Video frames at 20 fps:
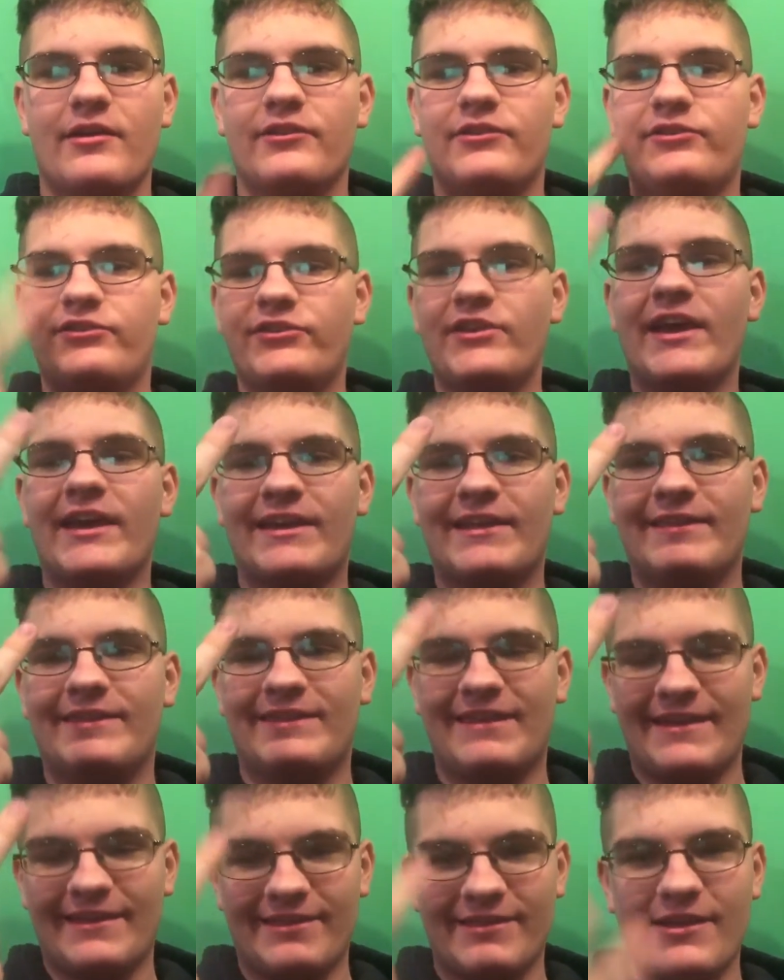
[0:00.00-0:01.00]

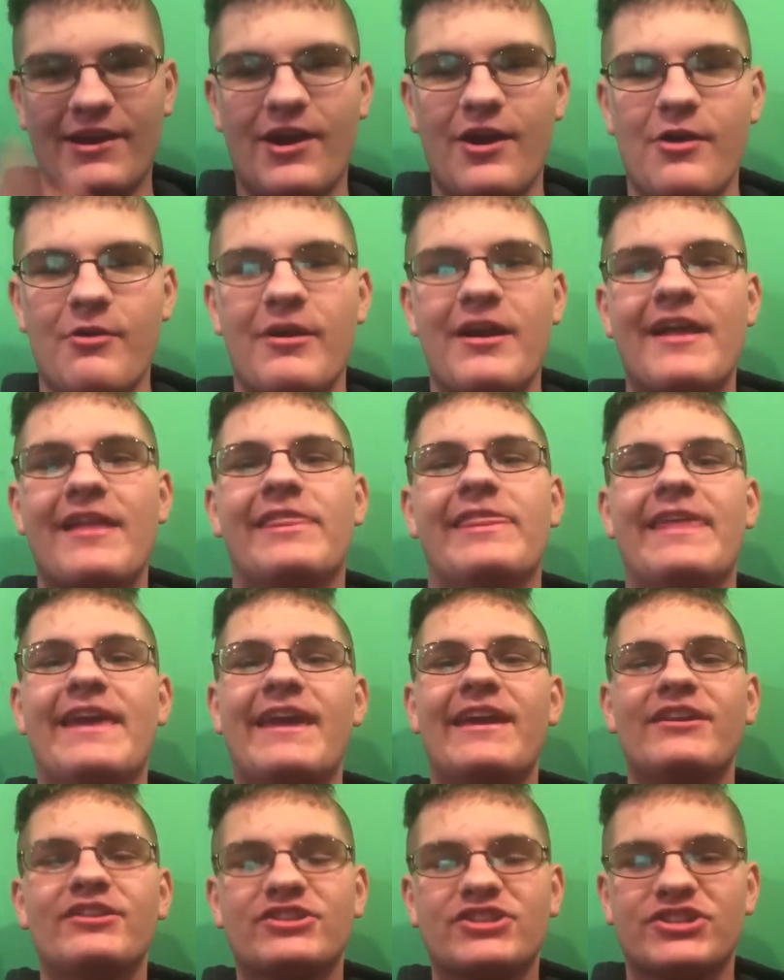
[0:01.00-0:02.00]
Second thing, though,
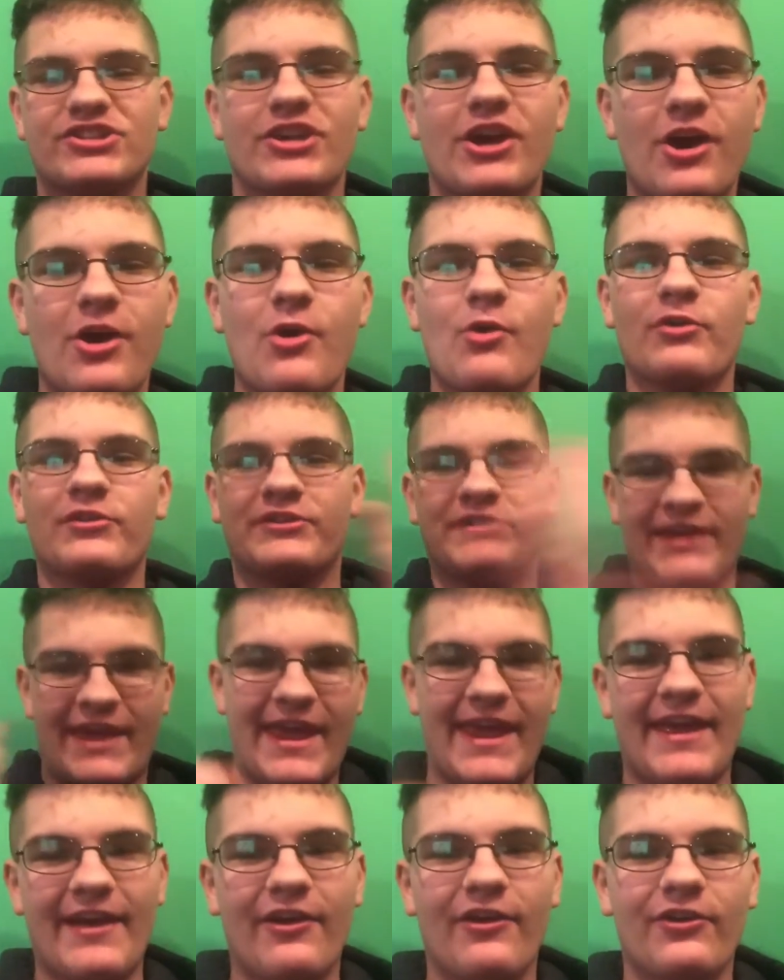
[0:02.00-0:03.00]
they show
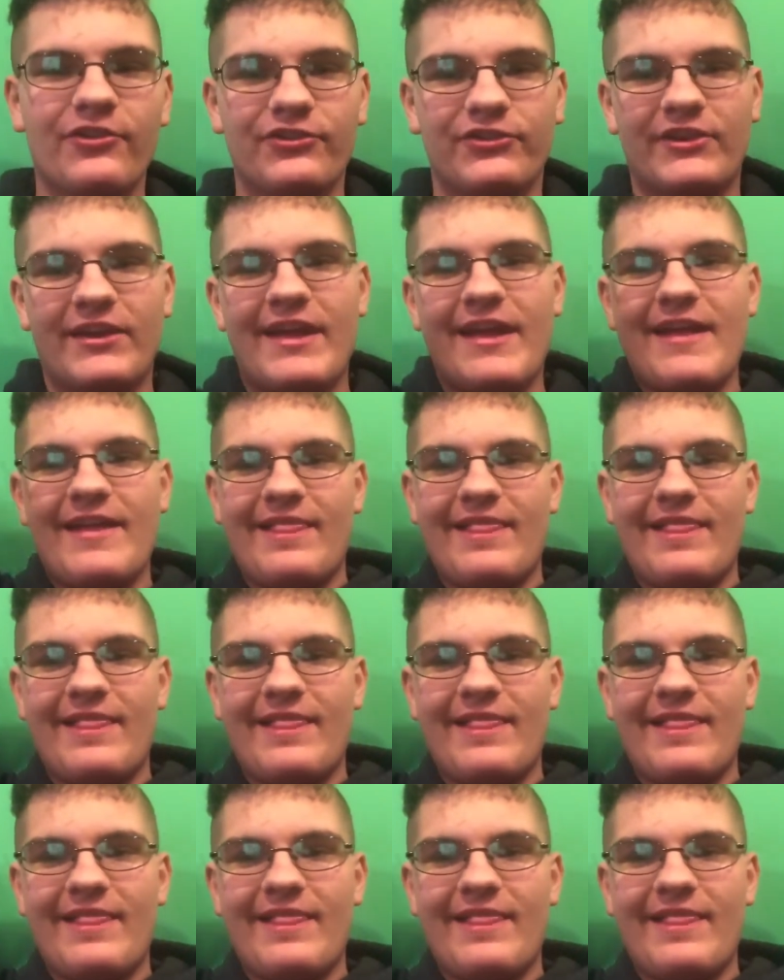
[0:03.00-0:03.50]
Tails.